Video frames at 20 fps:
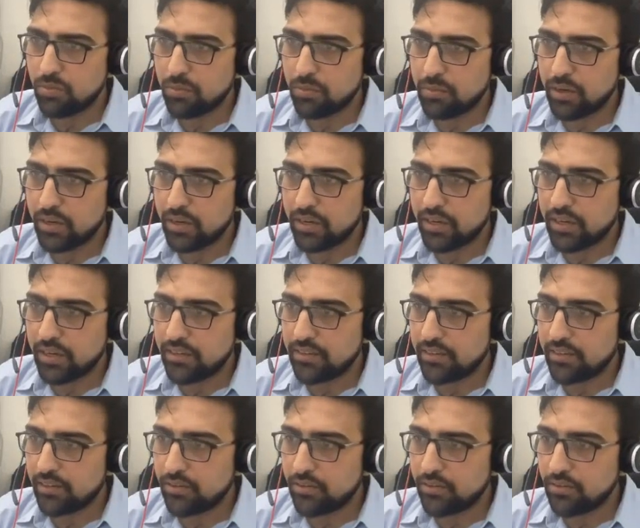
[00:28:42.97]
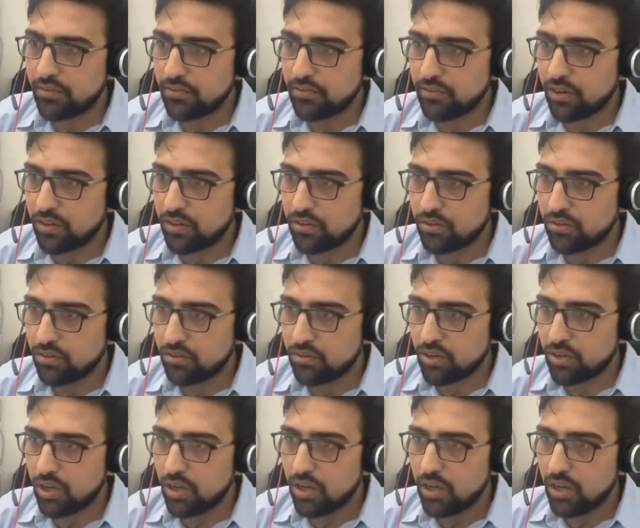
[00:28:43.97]
pretty easy to walk
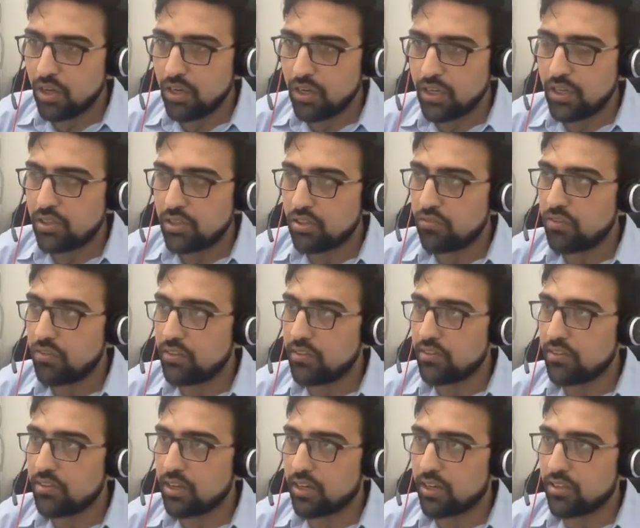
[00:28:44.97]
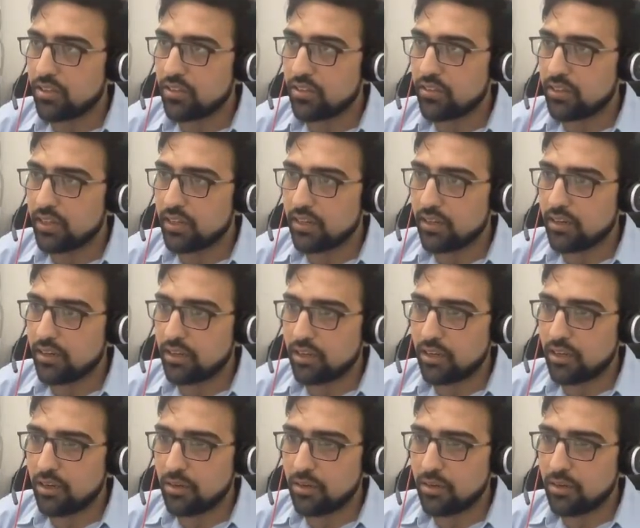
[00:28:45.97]
through each of these instructions and